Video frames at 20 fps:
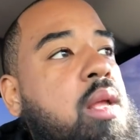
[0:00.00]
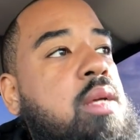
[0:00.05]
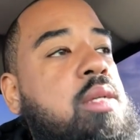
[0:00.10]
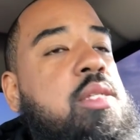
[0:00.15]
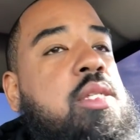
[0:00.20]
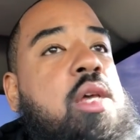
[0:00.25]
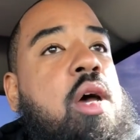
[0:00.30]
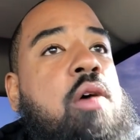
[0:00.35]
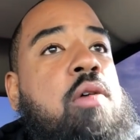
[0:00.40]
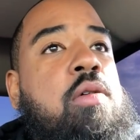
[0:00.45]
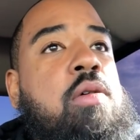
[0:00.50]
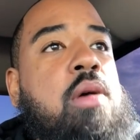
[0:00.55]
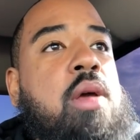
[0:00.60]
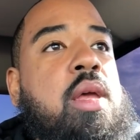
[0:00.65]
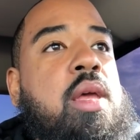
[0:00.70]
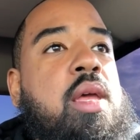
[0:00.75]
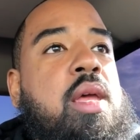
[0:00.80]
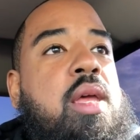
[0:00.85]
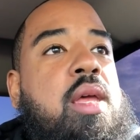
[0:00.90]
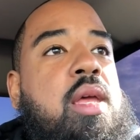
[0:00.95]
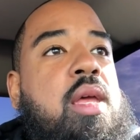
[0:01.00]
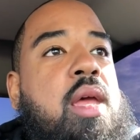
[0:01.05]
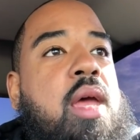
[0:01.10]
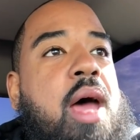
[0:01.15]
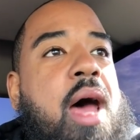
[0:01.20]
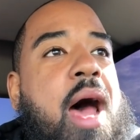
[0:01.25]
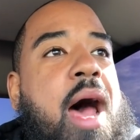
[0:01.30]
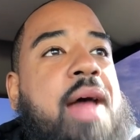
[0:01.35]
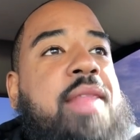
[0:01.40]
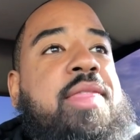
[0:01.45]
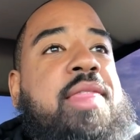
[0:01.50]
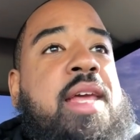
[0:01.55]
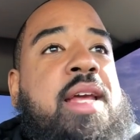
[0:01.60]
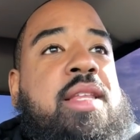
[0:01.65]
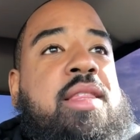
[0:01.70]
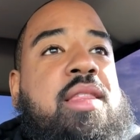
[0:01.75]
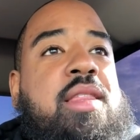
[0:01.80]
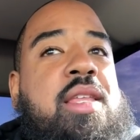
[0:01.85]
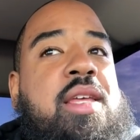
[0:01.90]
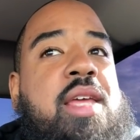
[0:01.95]
So I
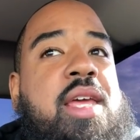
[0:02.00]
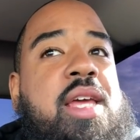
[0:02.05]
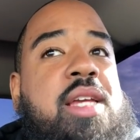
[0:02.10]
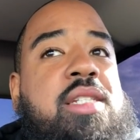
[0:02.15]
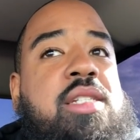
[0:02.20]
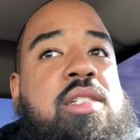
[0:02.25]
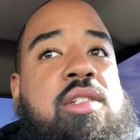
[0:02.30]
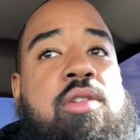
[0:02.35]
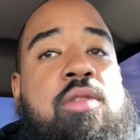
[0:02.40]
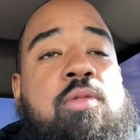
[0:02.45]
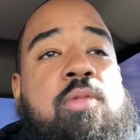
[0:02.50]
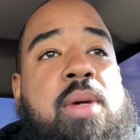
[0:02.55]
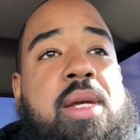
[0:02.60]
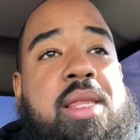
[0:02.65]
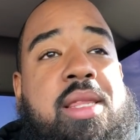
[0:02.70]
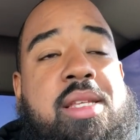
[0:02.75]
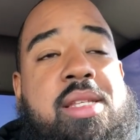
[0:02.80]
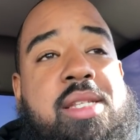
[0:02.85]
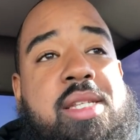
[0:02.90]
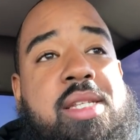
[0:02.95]
think the issue with the